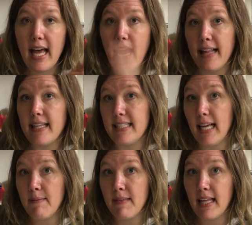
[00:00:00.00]
and the
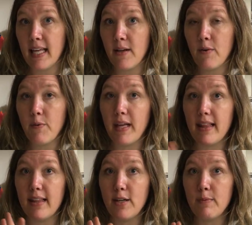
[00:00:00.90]
same thing with
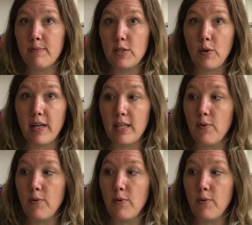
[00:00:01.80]
your sewing.